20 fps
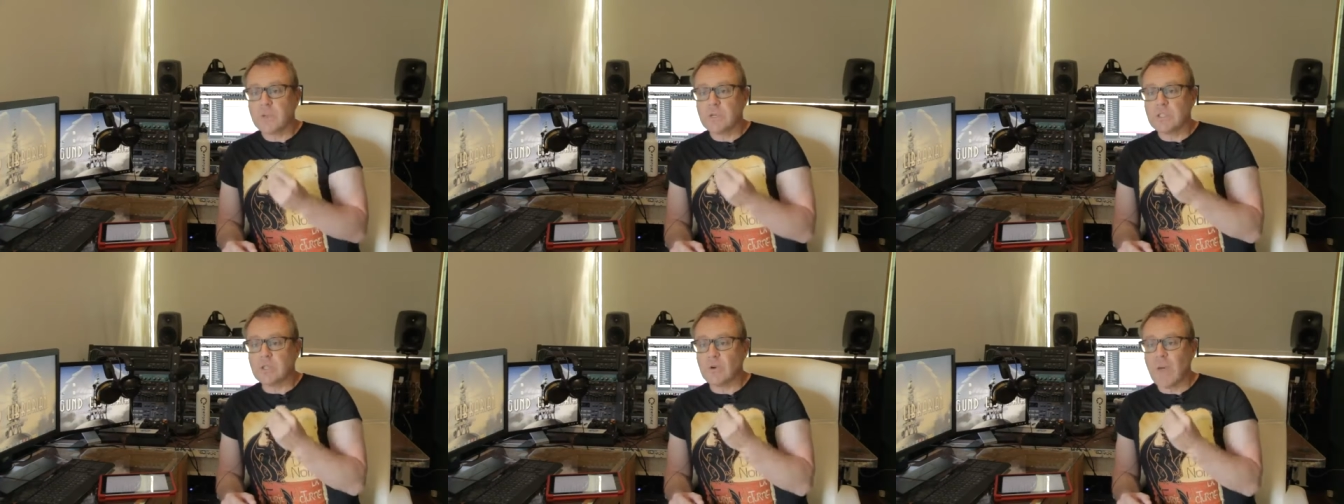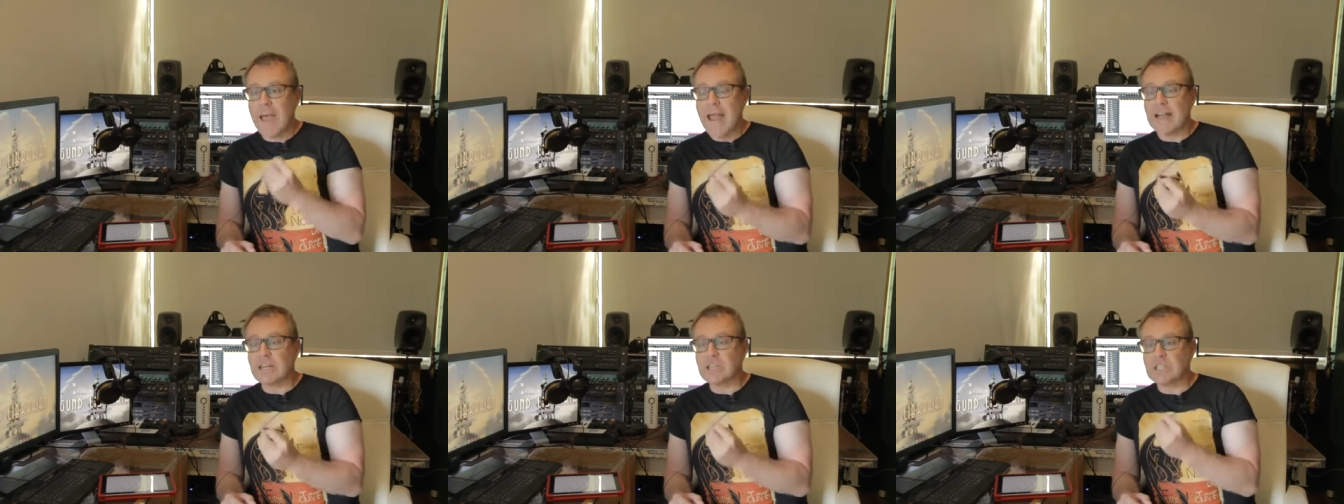to
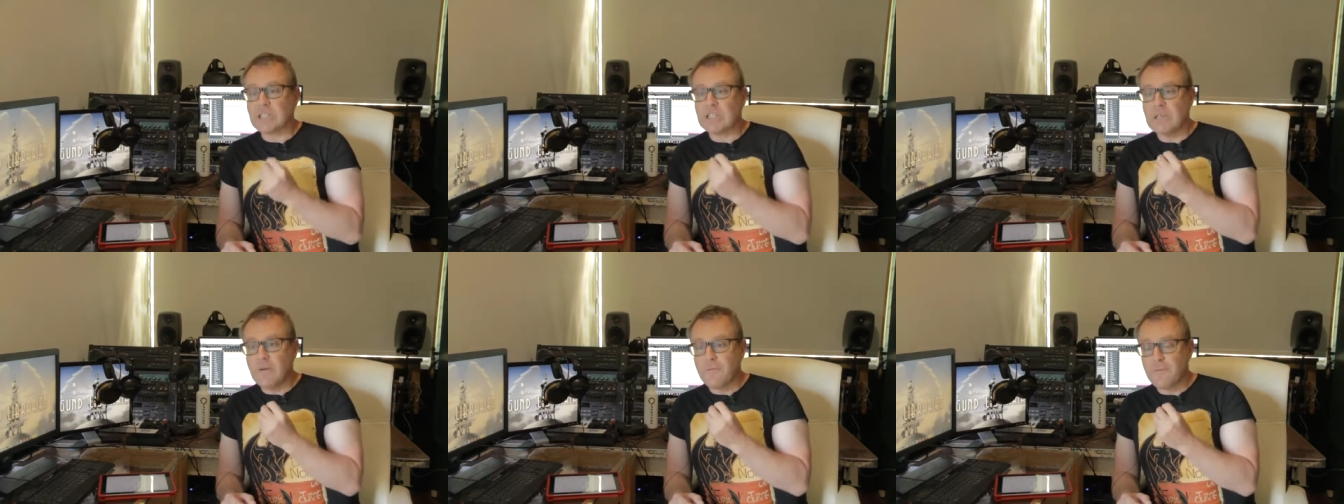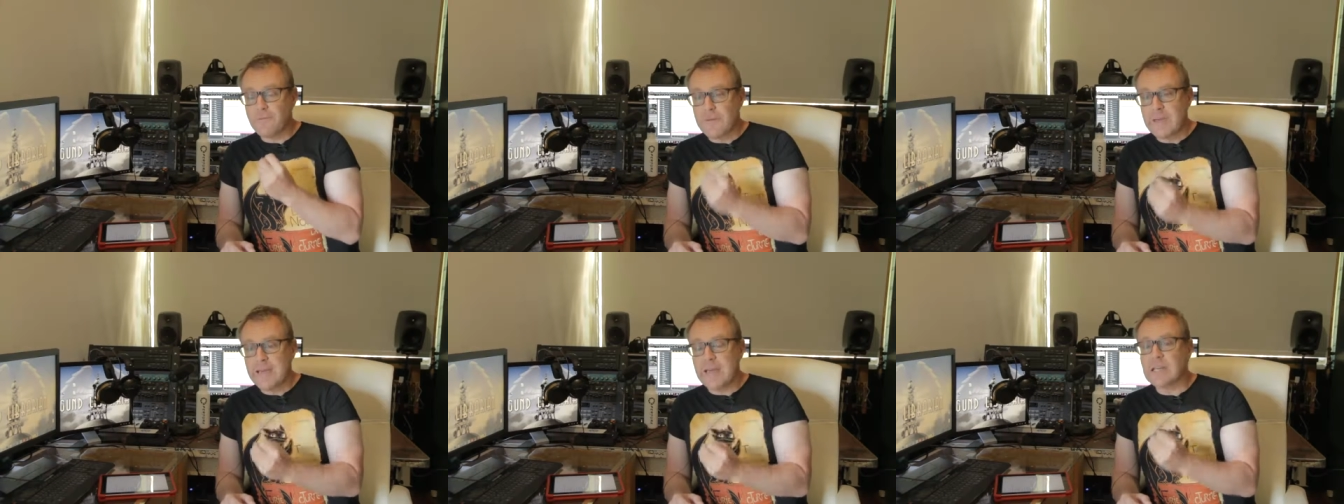actually
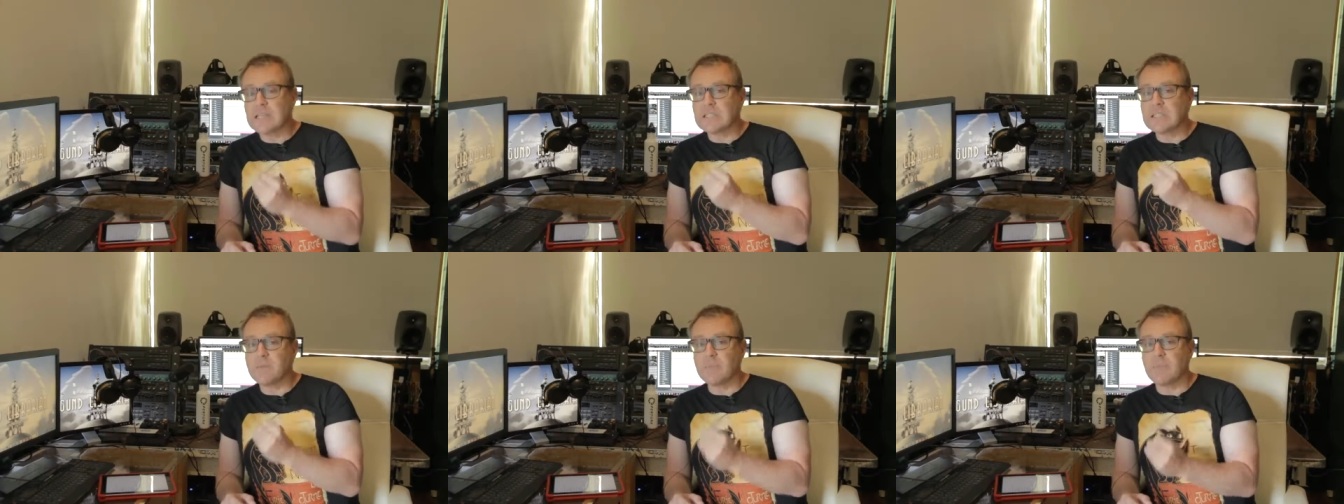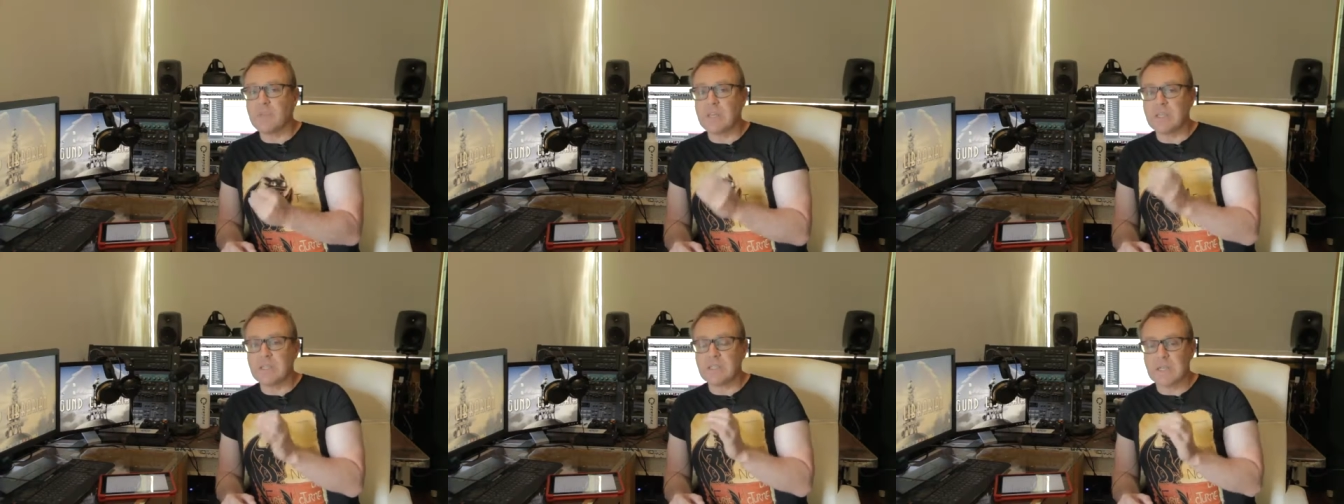figure some
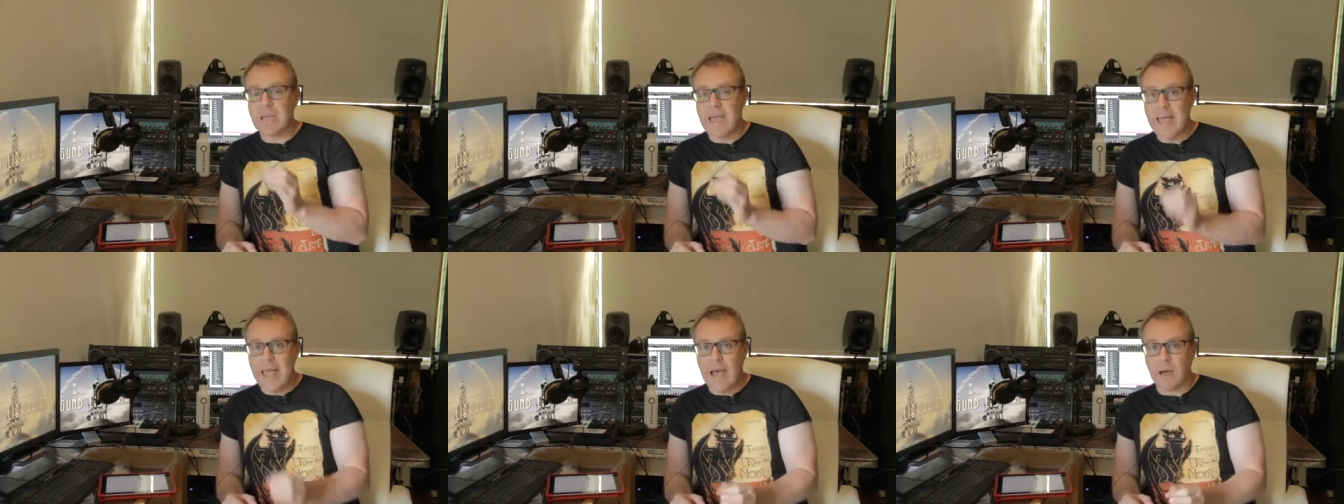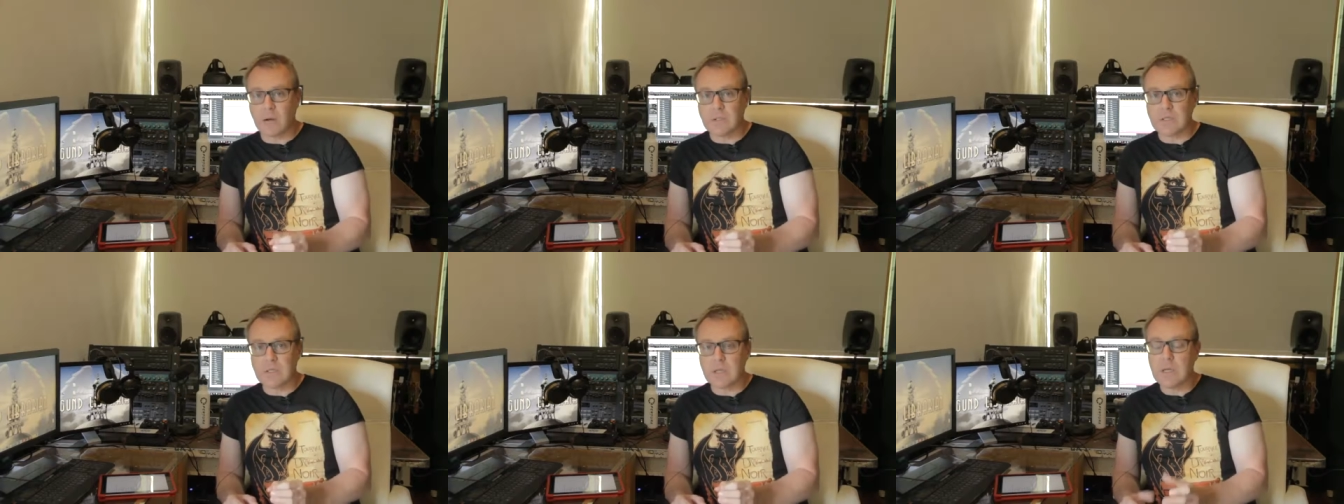things
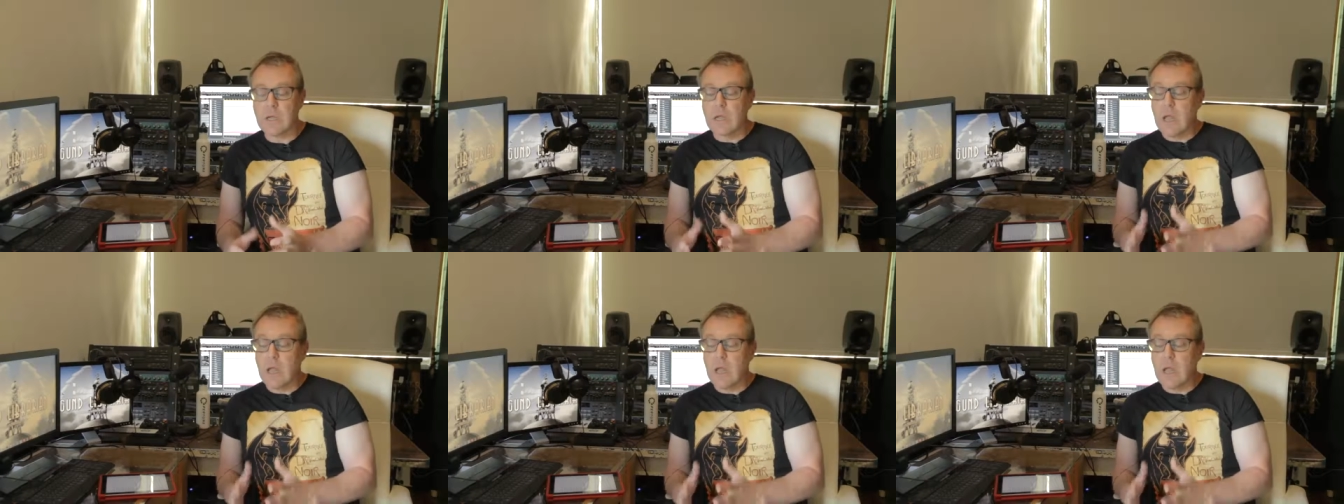out.